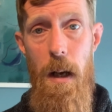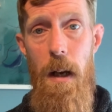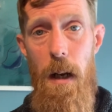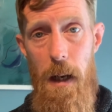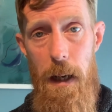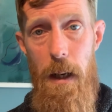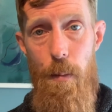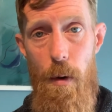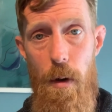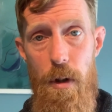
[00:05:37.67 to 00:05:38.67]
clean your
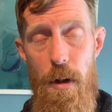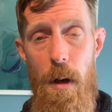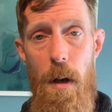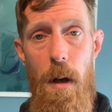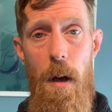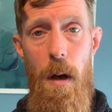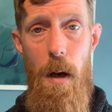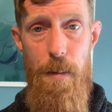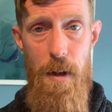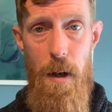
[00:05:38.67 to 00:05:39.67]
brush,
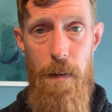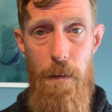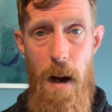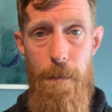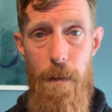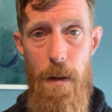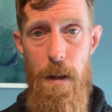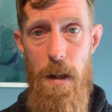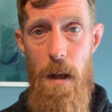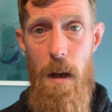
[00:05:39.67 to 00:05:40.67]
observe your
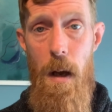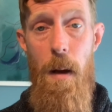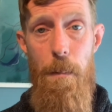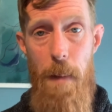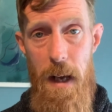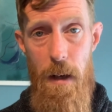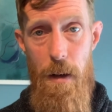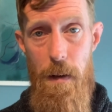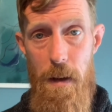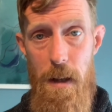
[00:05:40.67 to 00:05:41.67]
reference, make
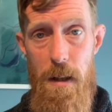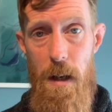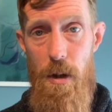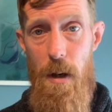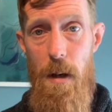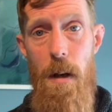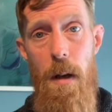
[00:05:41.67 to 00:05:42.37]
another decision,